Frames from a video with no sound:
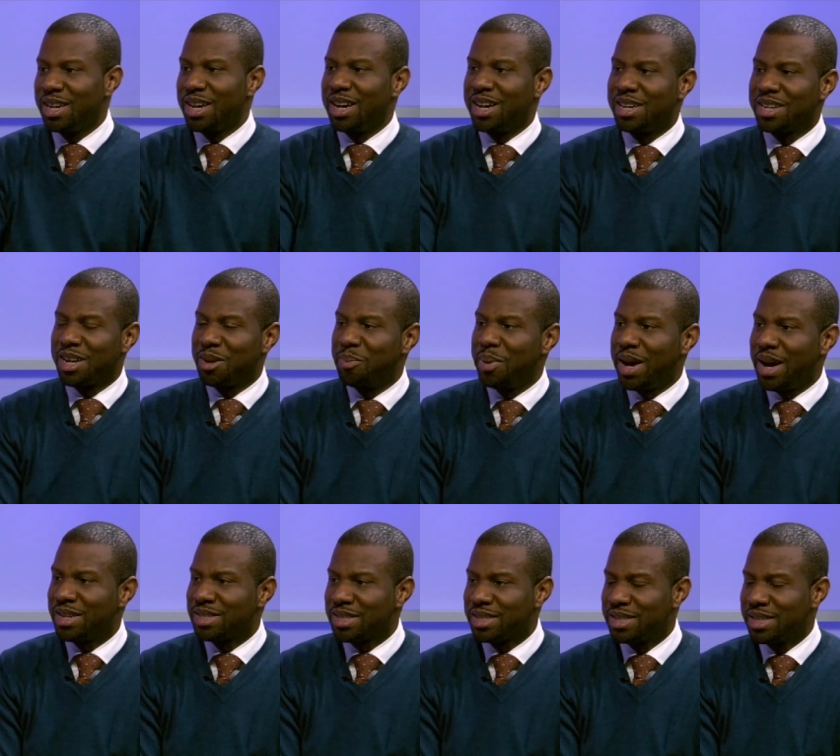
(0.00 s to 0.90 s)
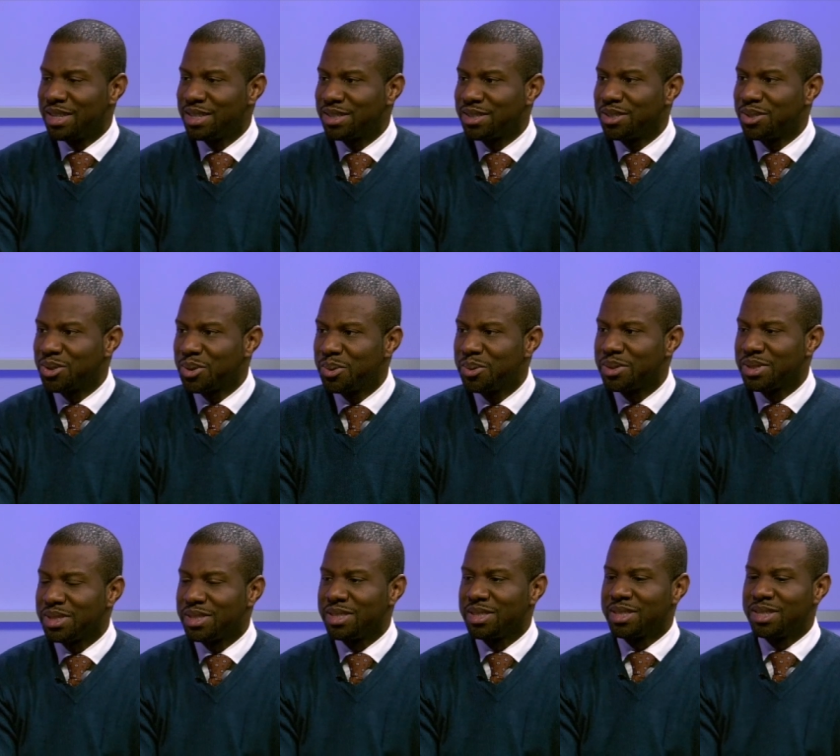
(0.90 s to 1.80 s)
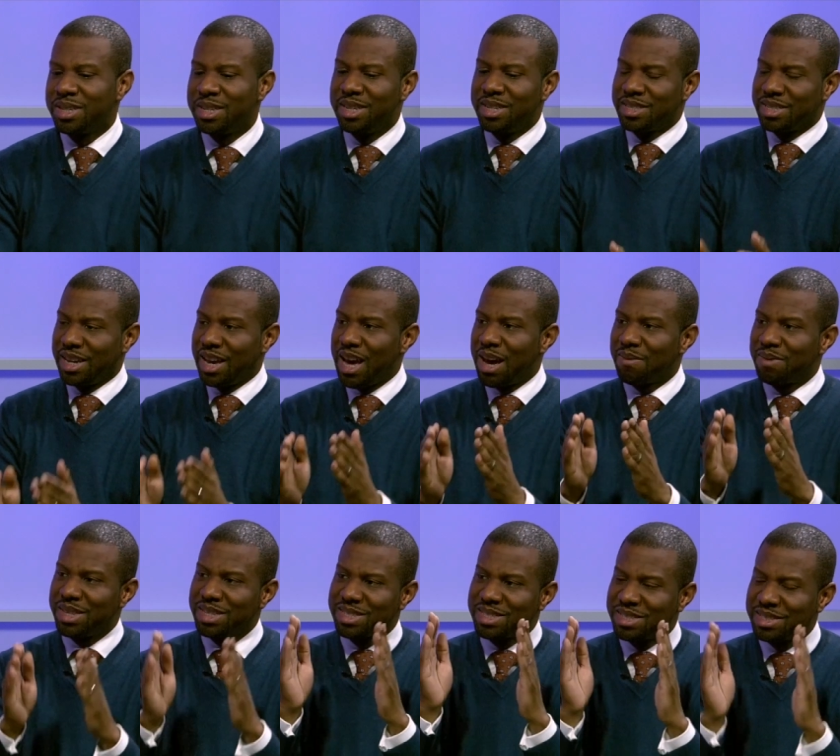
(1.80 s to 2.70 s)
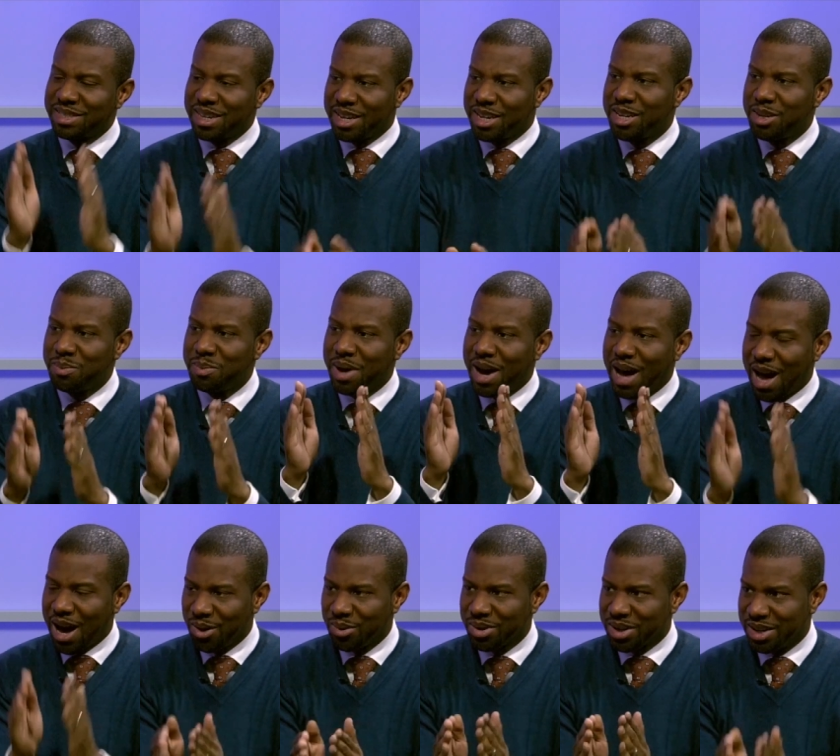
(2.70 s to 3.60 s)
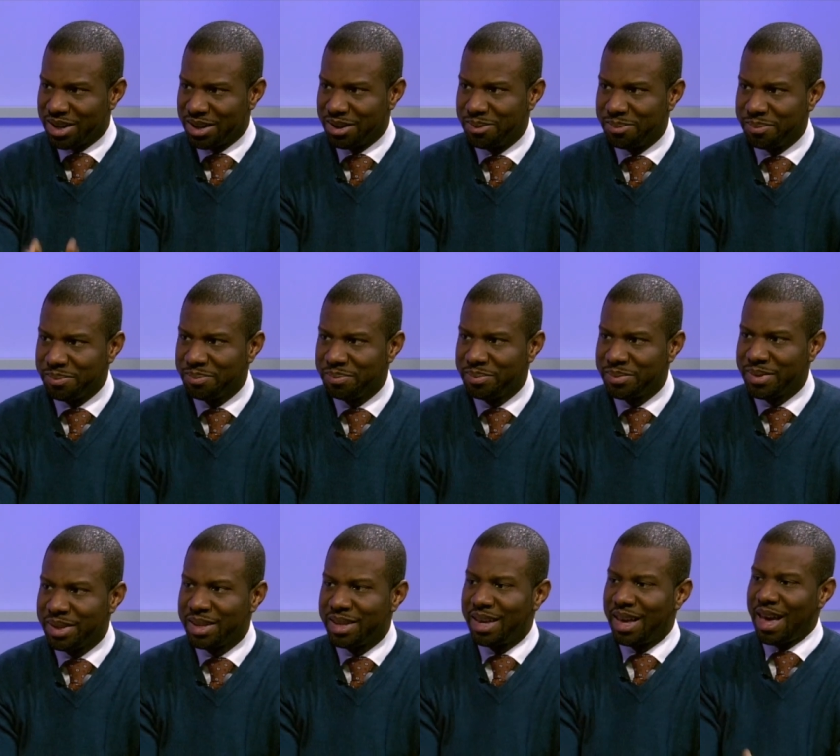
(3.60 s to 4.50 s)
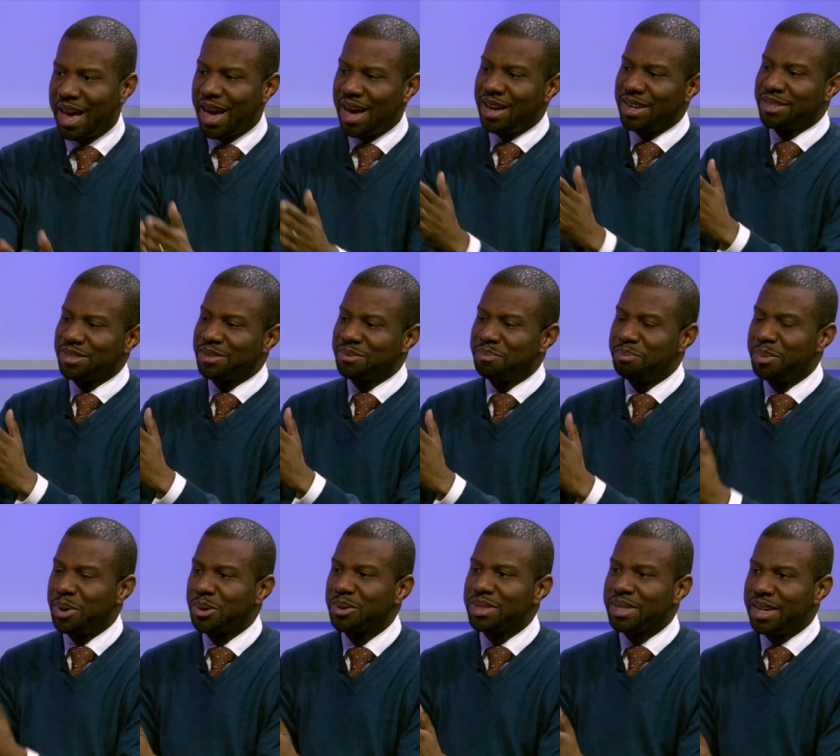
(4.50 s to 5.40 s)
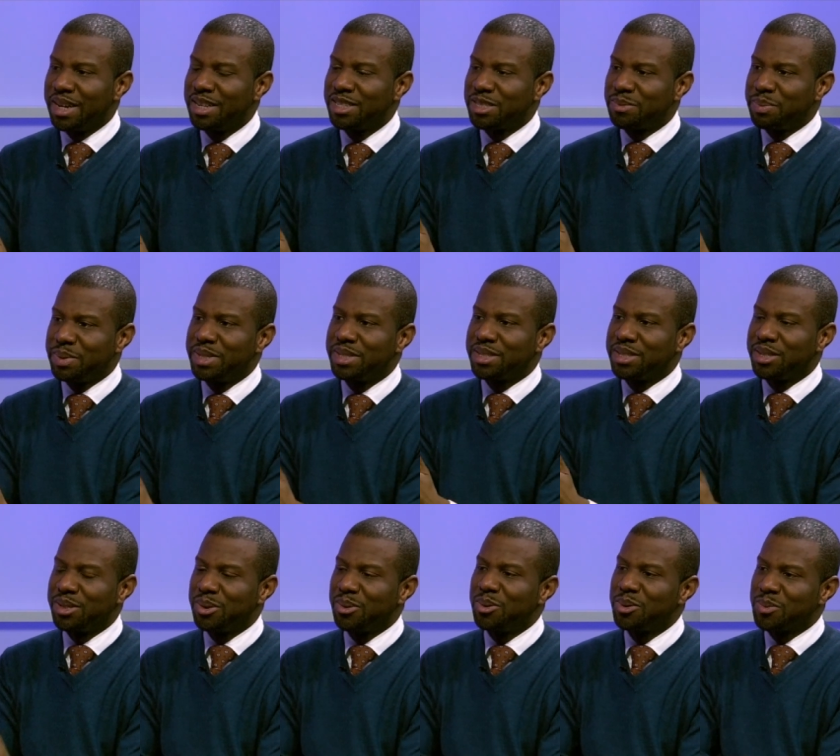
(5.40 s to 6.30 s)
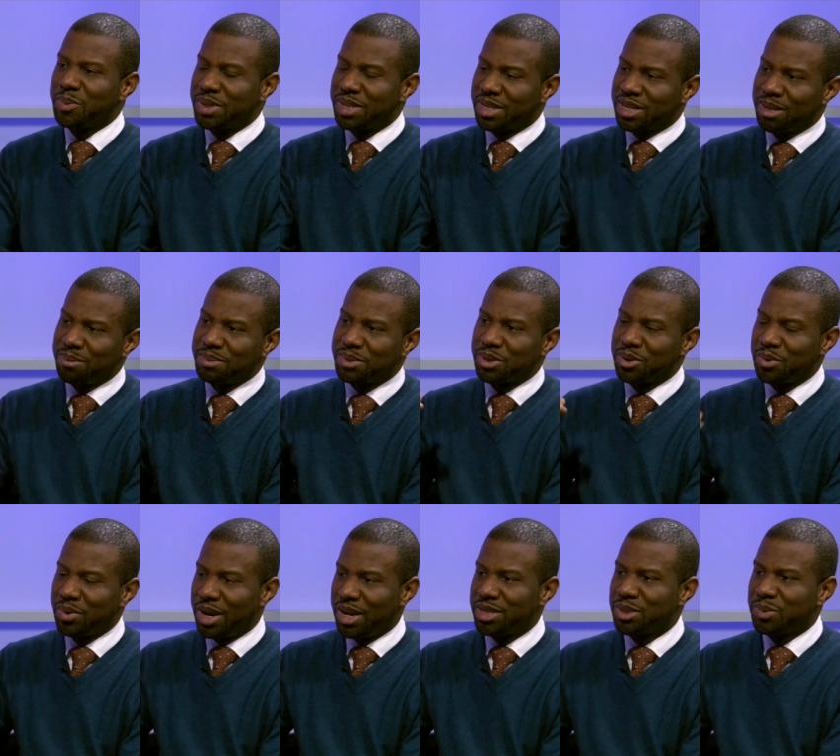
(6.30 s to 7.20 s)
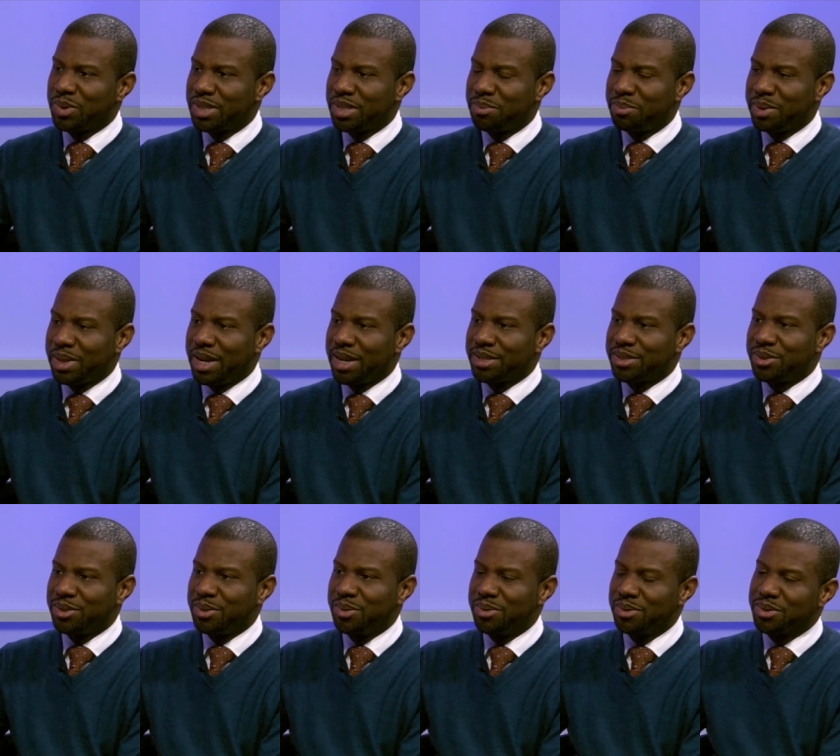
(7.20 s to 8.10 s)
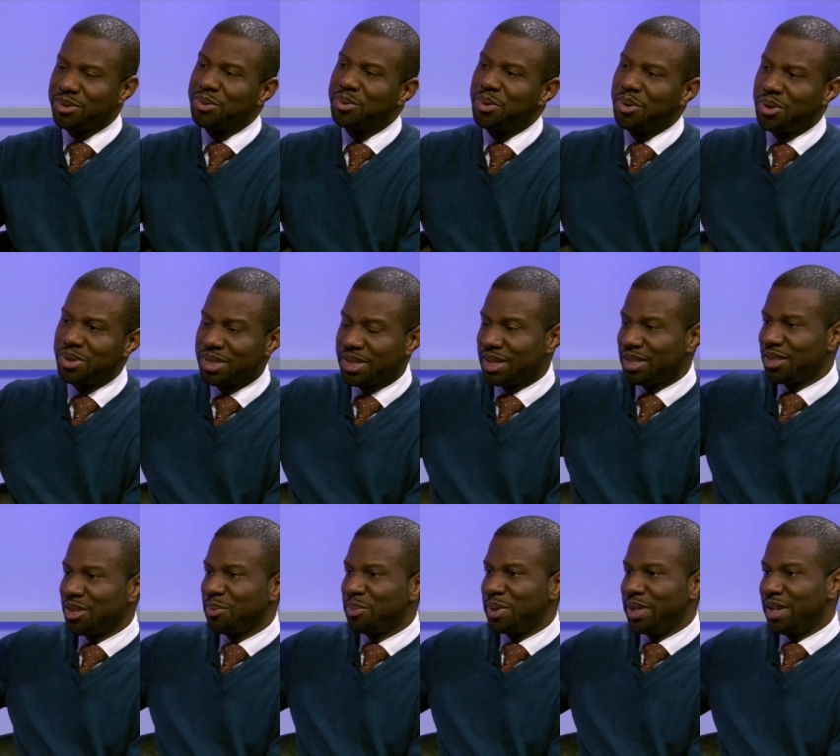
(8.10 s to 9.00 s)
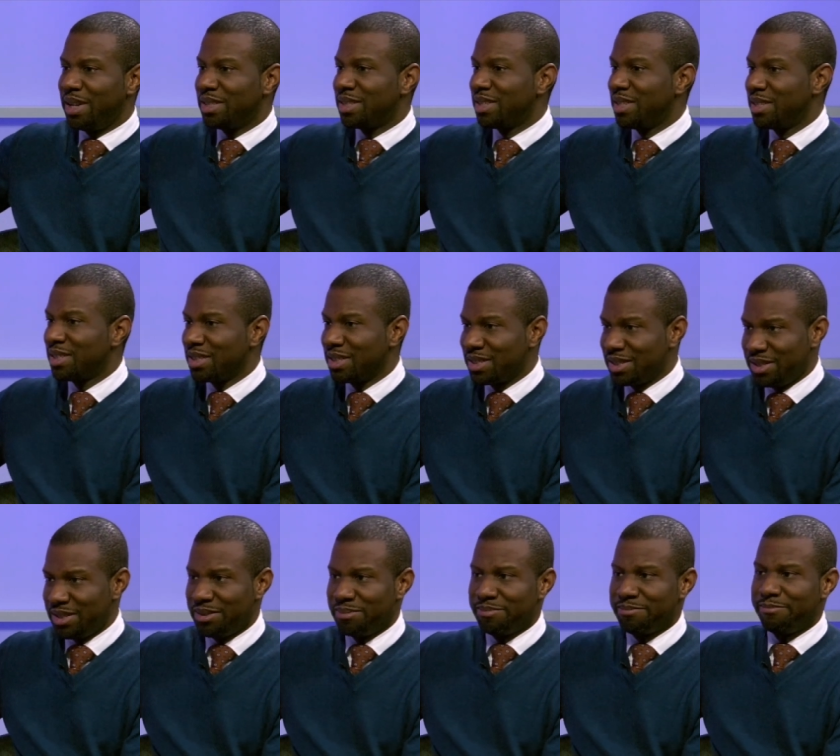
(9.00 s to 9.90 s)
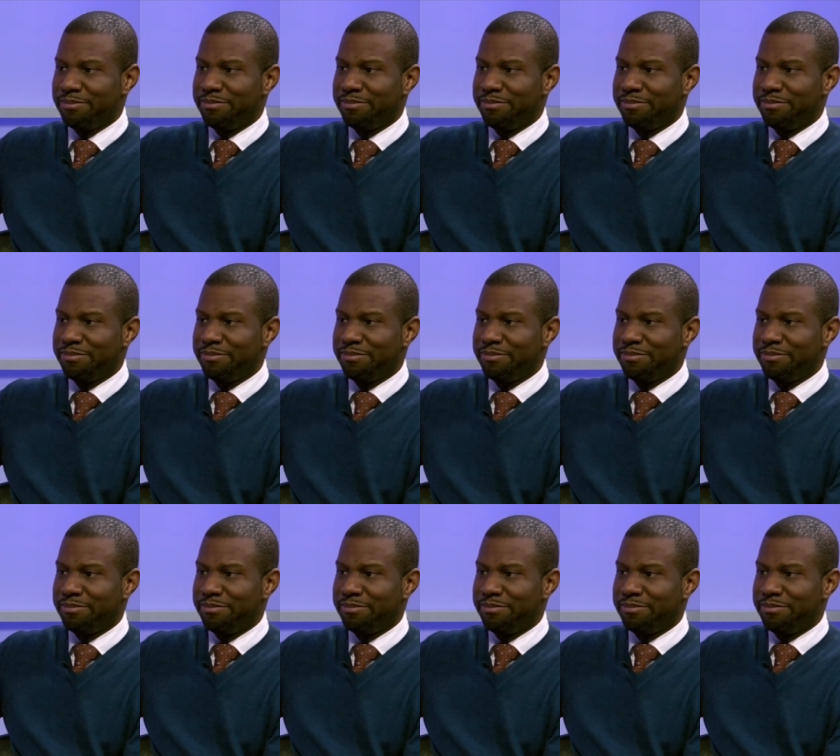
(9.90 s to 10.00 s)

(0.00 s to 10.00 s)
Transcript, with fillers: uh, capacity institutions, to have the same outcome as most HBCUs when it comes to graduating black students who go on to get their PhDs in STEM.